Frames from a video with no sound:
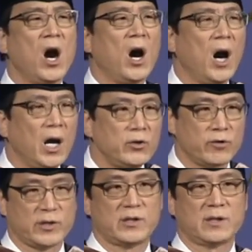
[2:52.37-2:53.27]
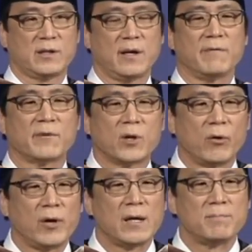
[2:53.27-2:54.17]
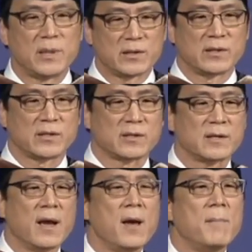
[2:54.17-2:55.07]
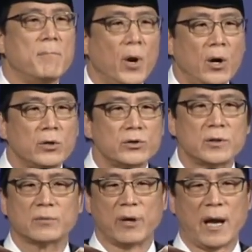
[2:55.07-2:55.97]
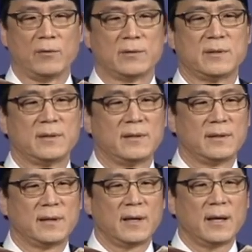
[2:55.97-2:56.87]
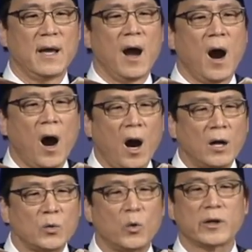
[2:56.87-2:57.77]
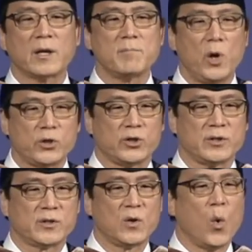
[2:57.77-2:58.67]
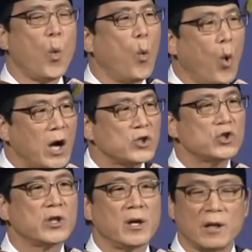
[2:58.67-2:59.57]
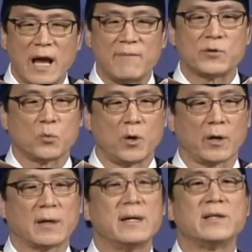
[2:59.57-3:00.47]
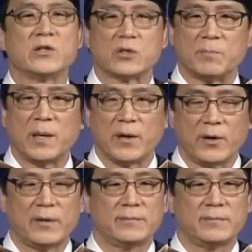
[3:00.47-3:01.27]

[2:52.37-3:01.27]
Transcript: Hundreds of Korean businesses burned to the ground. Hardworking merchants watched their life's work disappear.